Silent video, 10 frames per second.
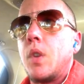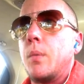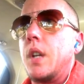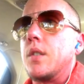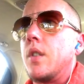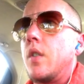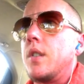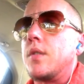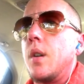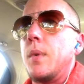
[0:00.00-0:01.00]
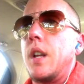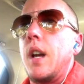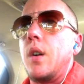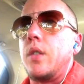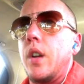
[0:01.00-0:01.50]
because there is somebody
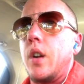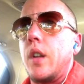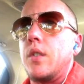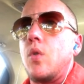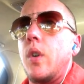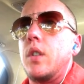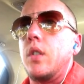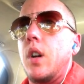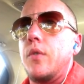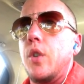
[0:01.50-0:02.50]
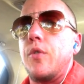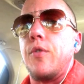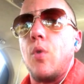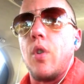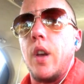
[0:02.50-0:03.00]
out there that is going to love you
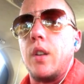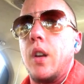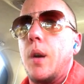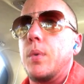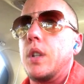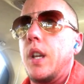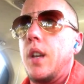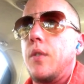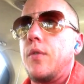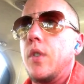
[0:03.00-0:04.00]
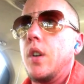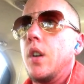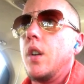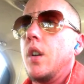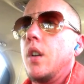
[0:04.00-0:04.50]
for it. I believe
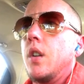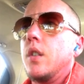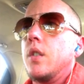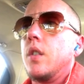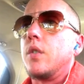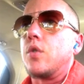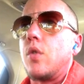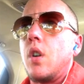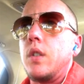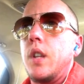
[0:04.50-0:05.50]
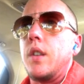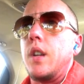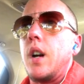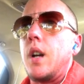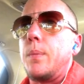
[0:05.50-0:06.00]
strongly
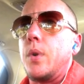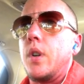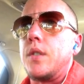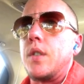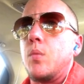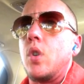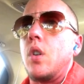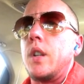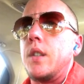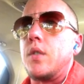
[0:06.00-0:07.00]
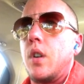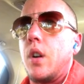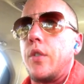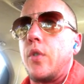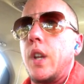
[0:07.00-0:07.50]
that God put someone on this
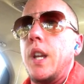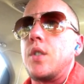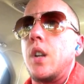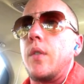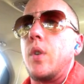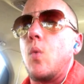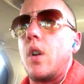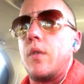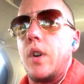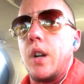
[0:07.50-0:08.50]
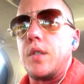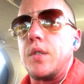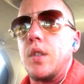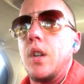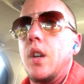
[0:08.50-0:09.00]
earth for each and every one of
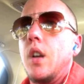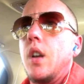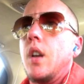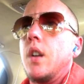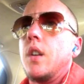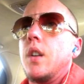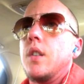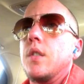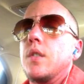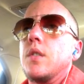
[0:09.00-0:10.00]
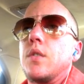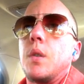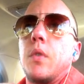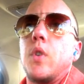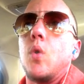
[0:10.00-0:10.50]
us.
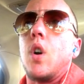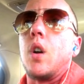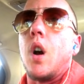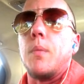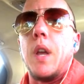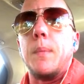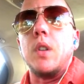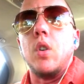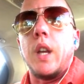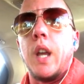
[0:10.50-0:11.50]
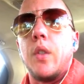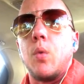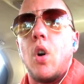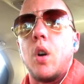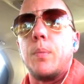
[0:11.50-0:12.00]
Some of you are, are maybe looking in the
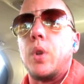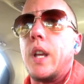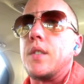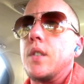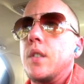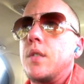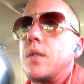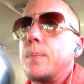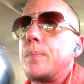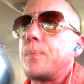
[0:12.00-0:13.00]
wrong places.